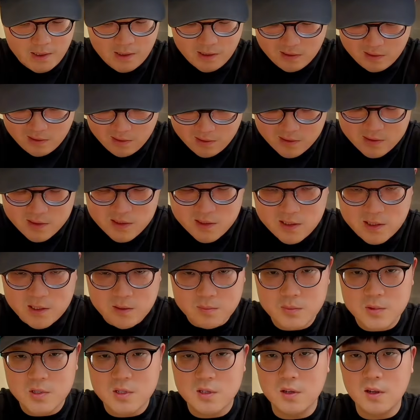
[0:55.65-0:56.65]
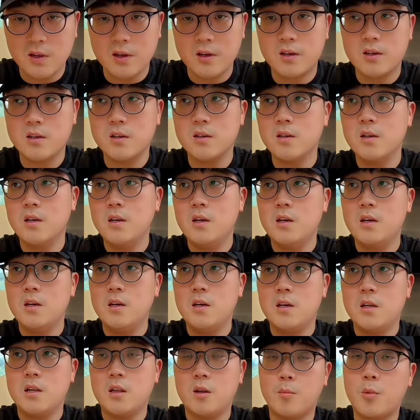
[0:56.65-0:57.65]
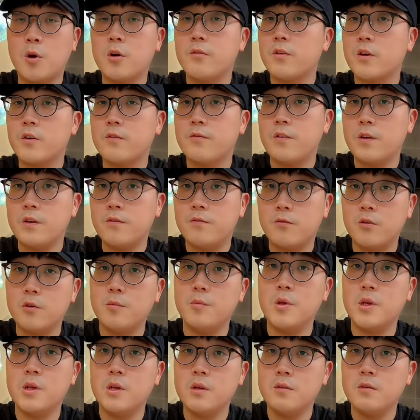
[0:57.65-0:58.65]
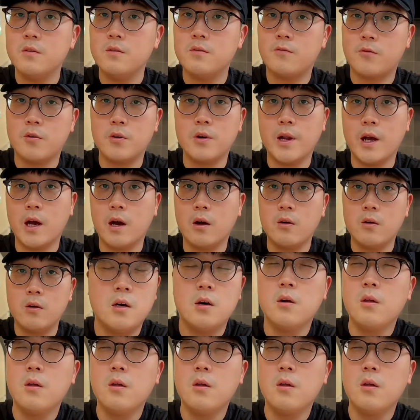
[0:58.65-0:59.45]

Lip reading: and this seems like the perfect fit for me for now.